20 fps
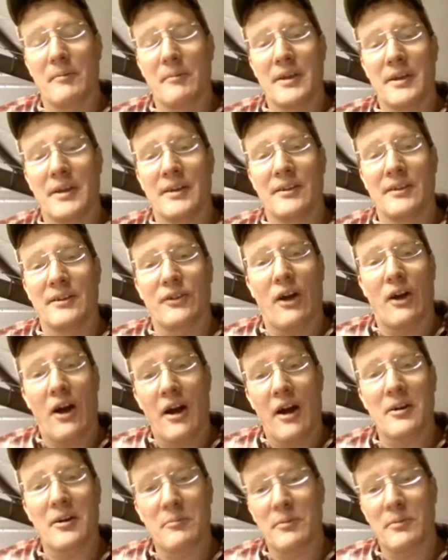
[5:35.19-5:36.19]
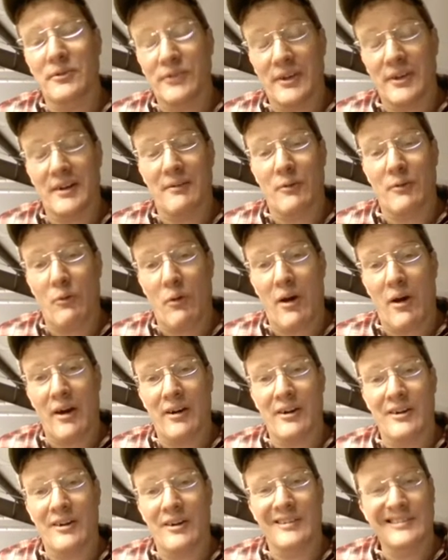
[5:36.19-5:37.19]
is 100% of our
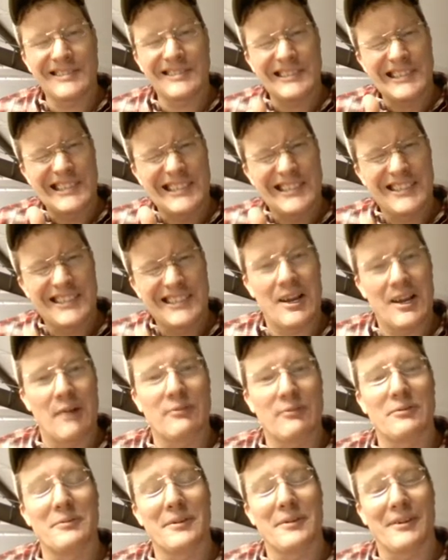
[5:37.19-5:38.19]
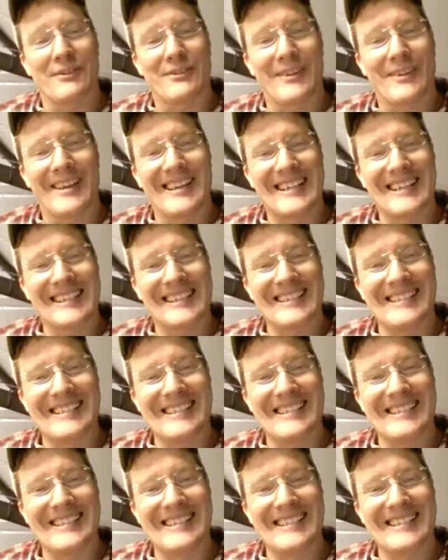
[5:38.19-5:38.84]
water comes from New York State.